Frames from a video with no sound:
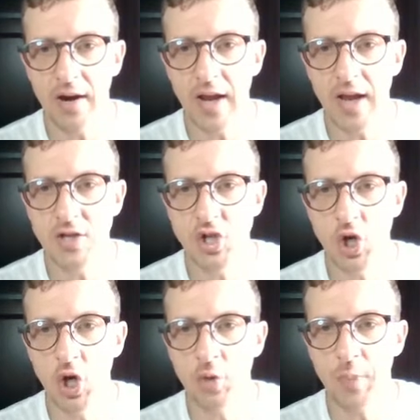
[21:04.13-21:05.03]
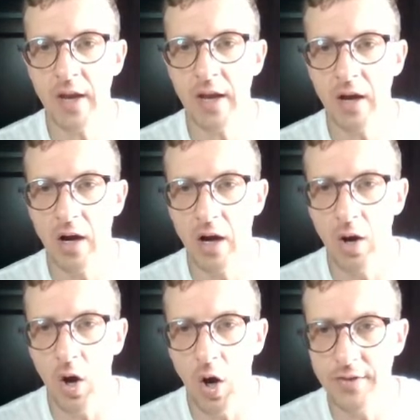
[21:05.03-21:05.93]
areas could be
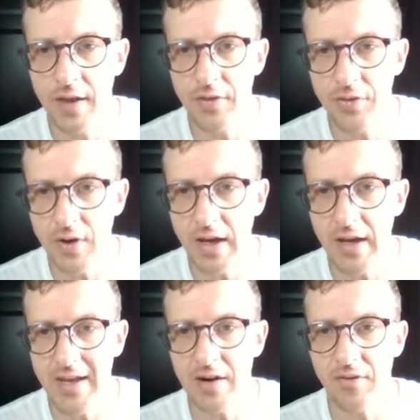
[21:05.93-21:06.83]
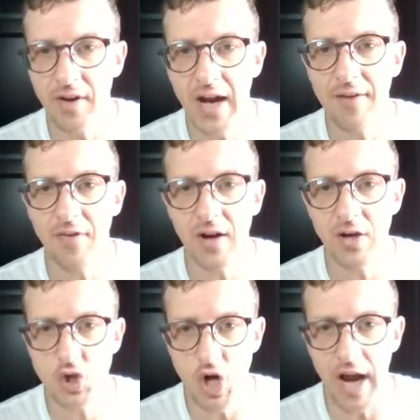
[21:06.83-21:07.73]
on the 3 year
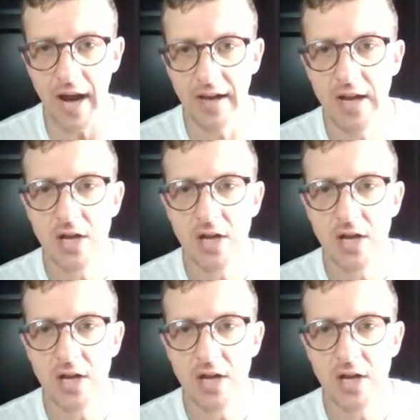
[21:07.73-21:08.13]
recovery track.